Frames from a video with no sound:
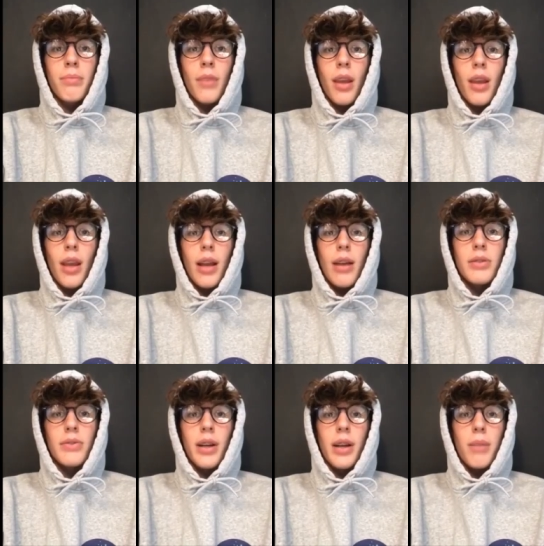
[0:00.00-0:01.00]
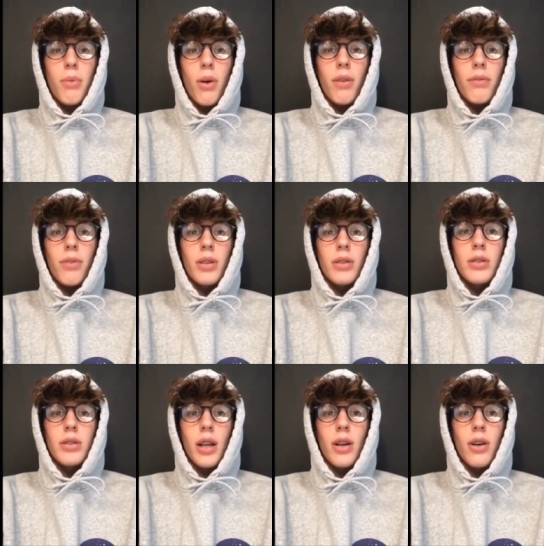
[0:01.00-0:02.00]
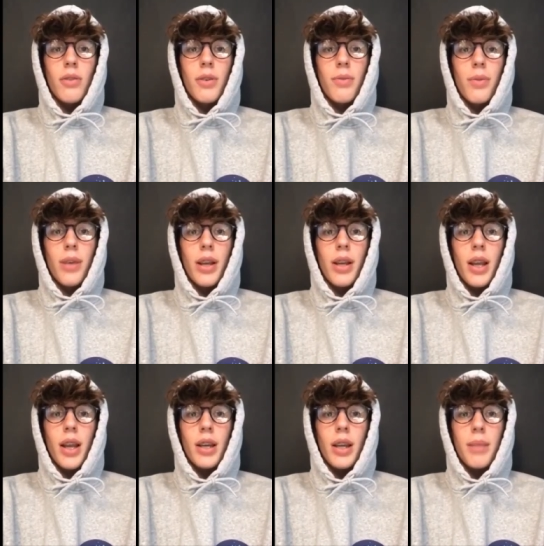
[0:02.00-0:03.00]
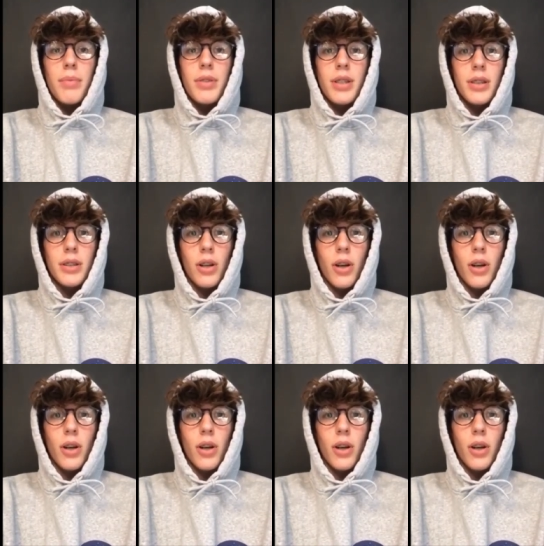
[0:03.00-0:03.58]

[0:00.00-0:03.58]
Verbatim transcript: It was very important for us to stay COVID free and keep the season